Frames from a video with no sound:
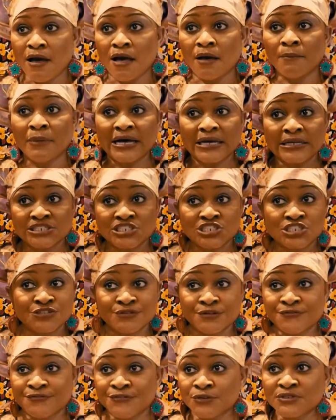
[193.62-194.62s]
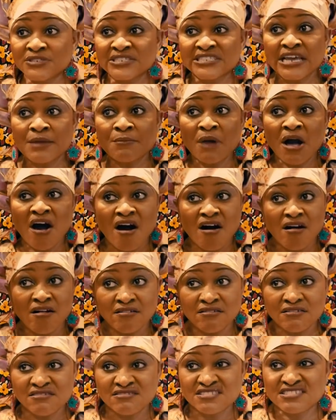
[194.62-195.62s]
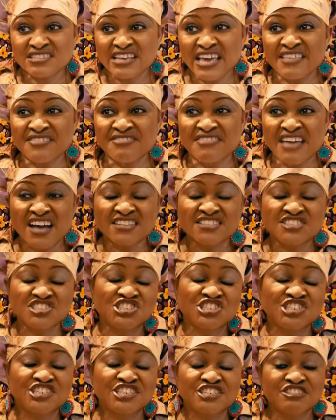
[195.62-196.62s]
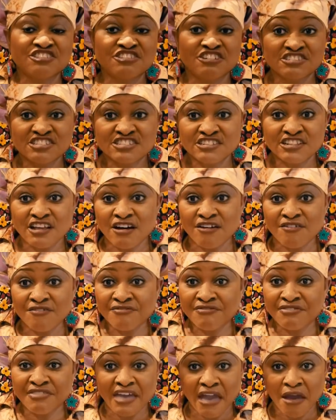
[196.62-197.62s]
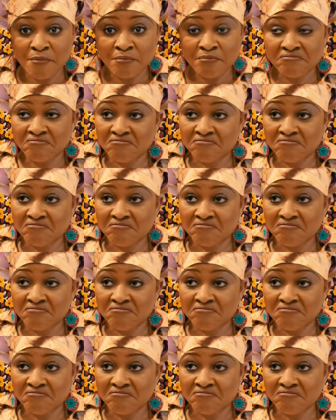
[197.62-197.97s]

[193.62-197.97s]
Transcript: but she refused them all, saying that she did not love them.